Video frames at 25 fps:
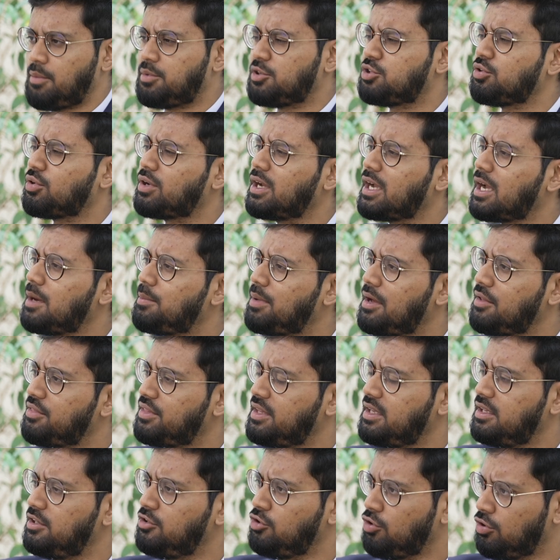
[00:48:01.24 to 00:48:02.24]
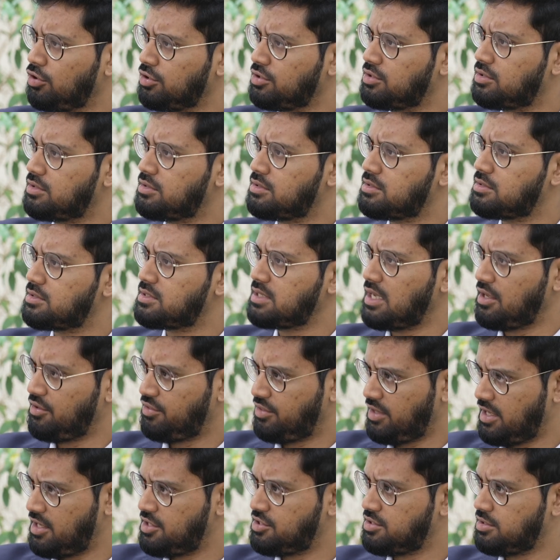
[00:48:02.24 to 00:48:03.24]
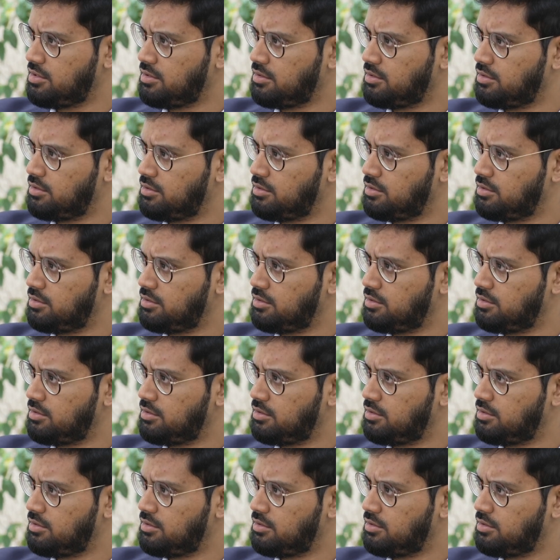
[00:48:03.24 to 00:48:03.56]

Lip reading: talking about the non-South Asian...